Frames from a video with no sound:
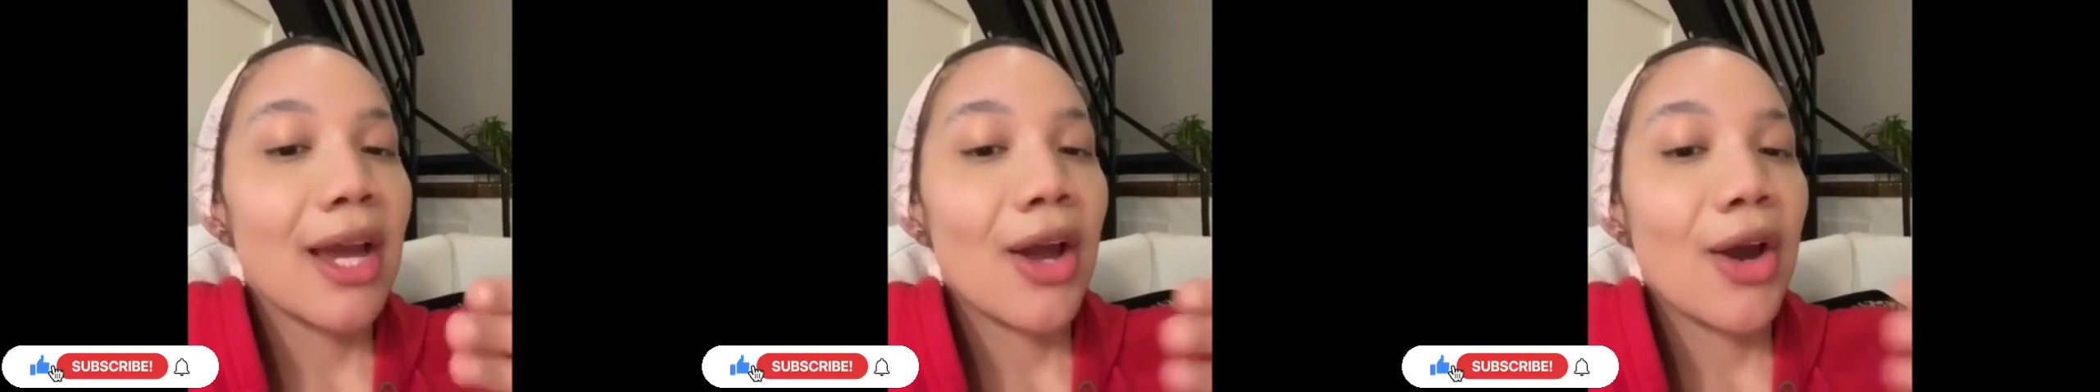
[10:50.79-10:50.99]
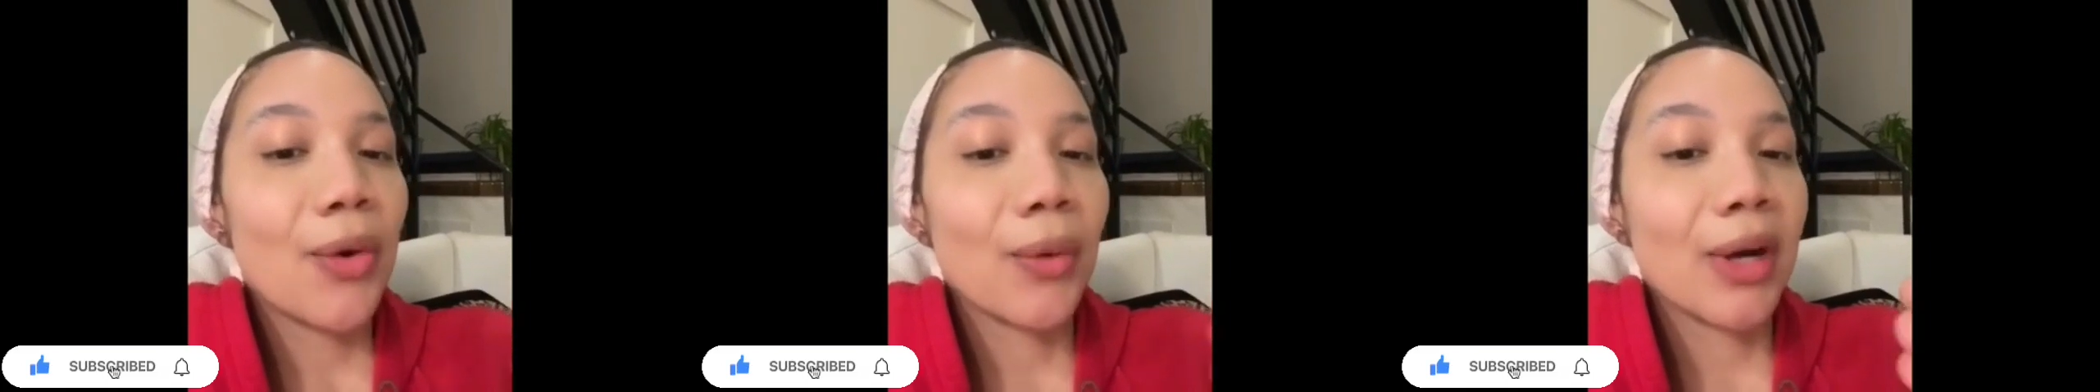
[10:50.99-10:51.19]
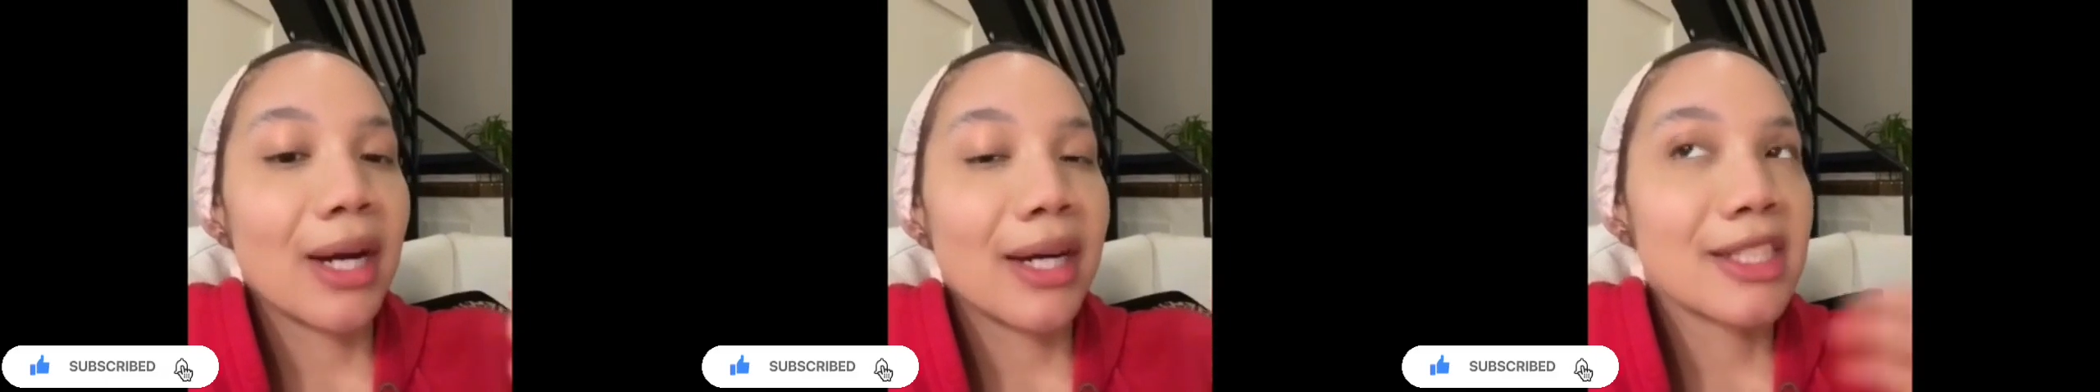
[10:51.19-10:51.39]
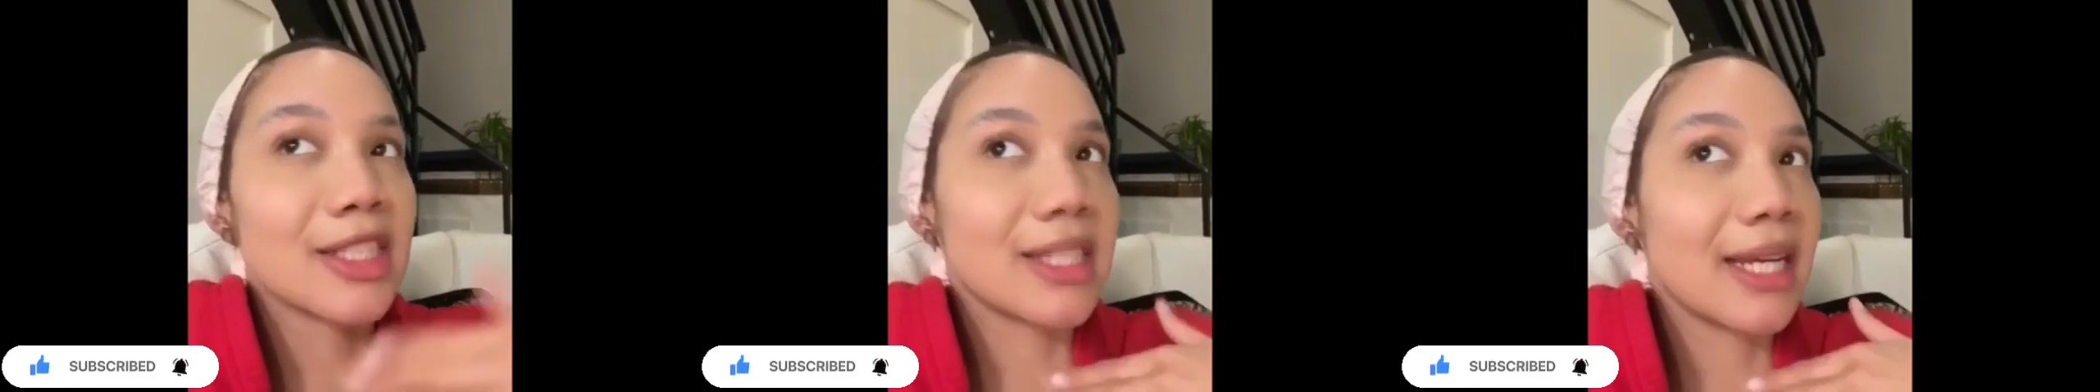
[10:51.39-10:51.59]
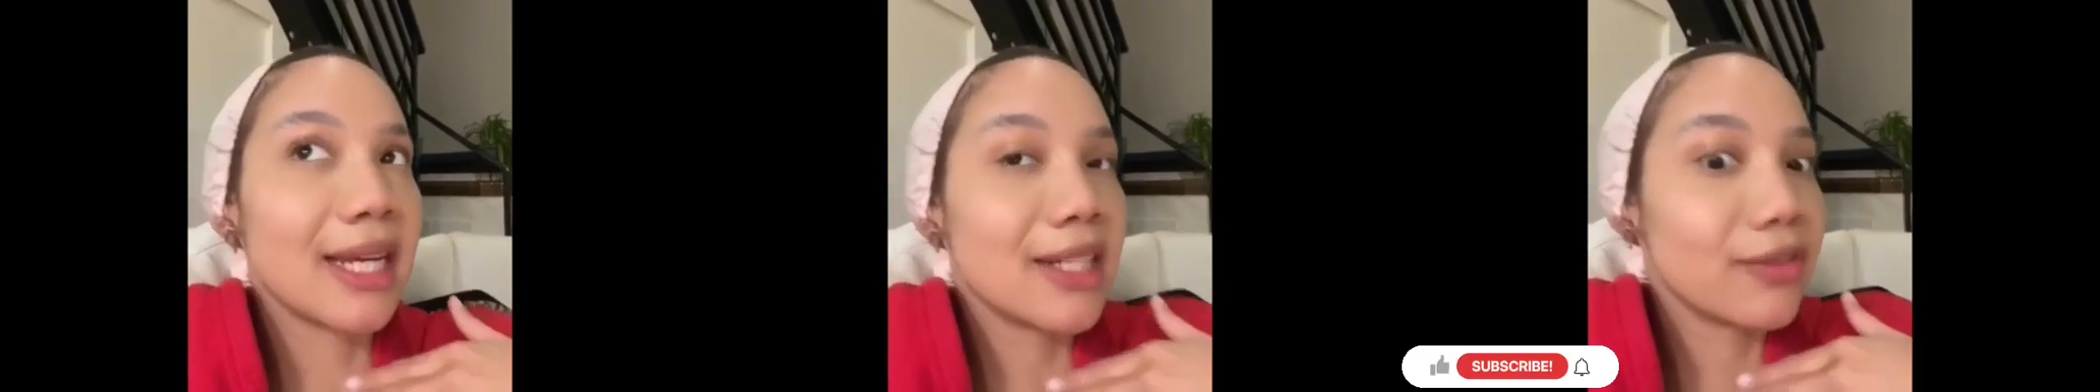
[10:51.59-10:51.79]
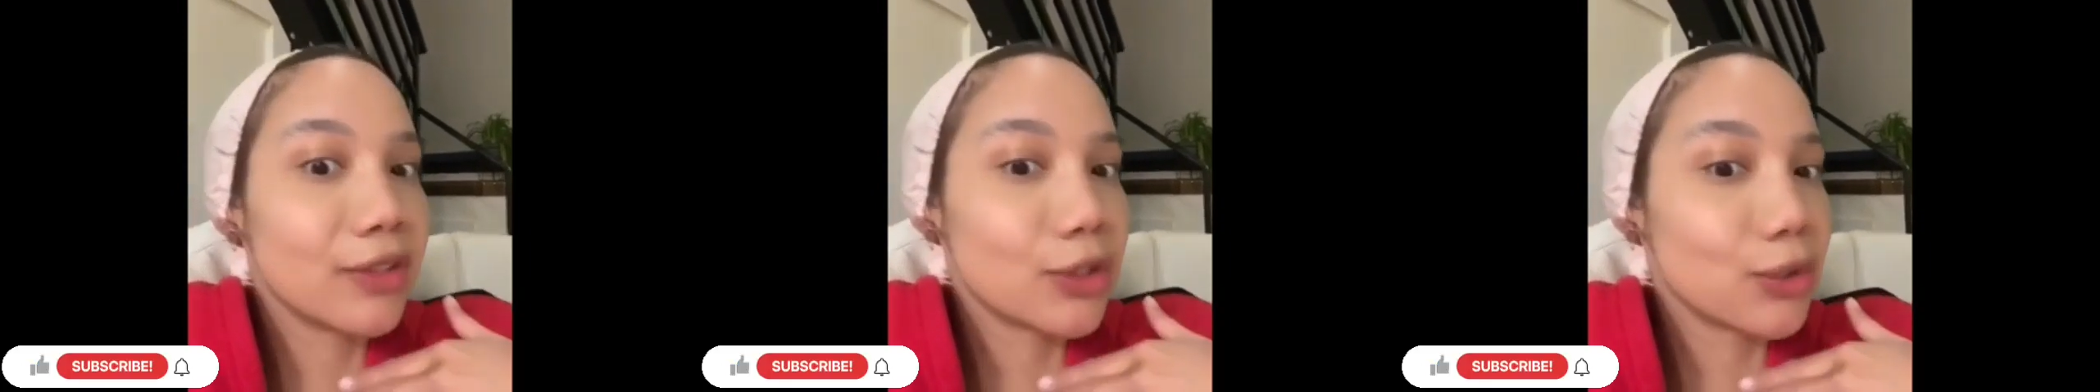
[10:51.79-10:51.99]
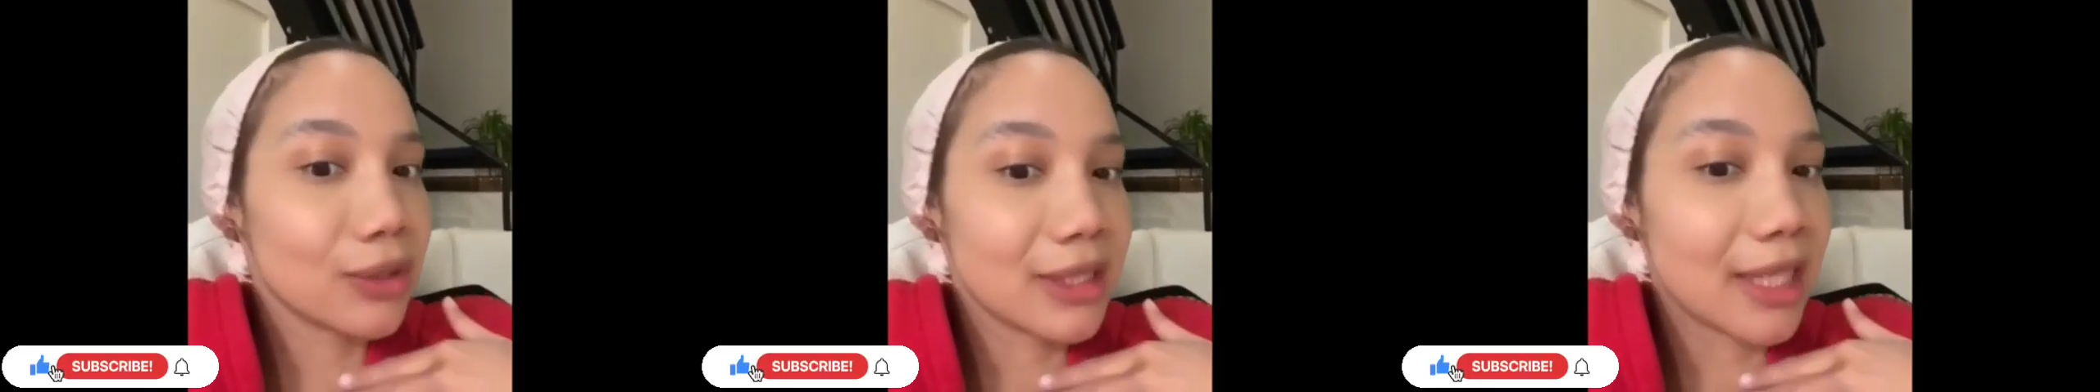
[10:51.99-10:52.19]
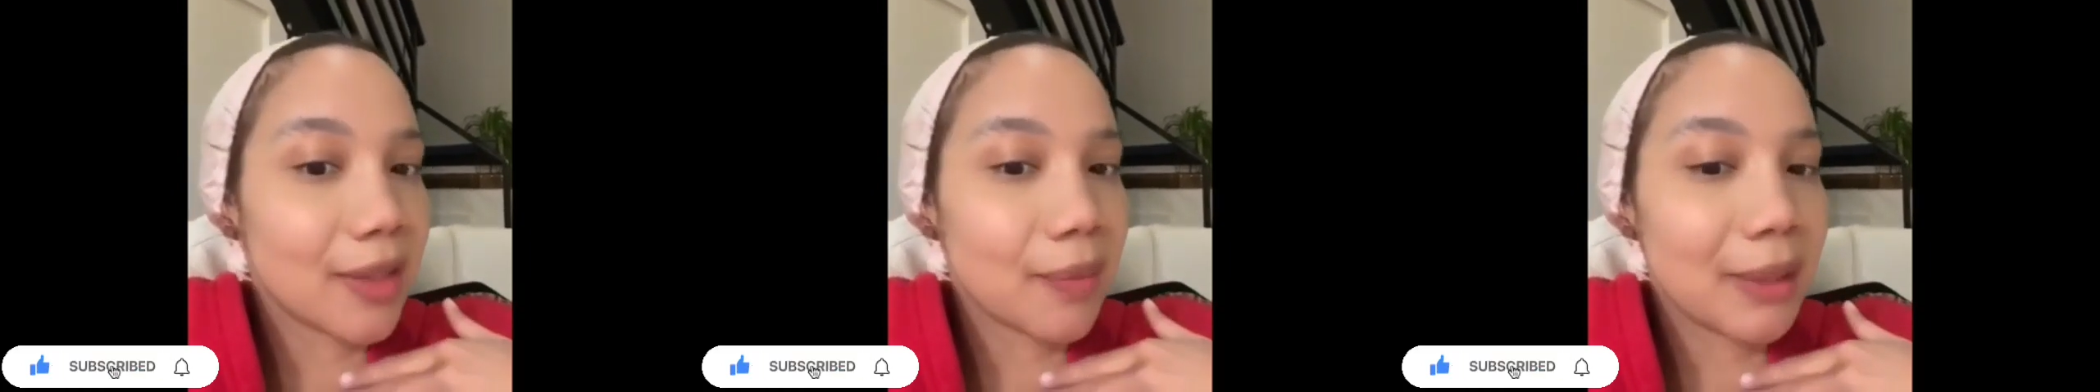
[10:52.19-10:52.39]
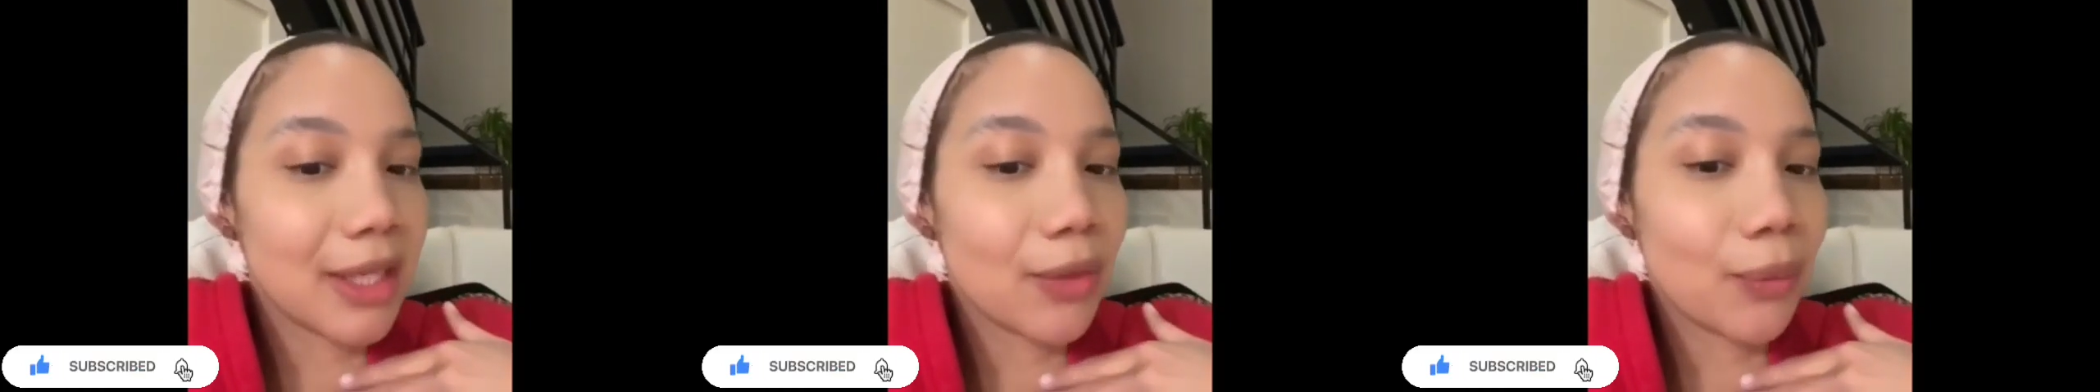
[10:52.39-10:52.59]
whereas individuals like me,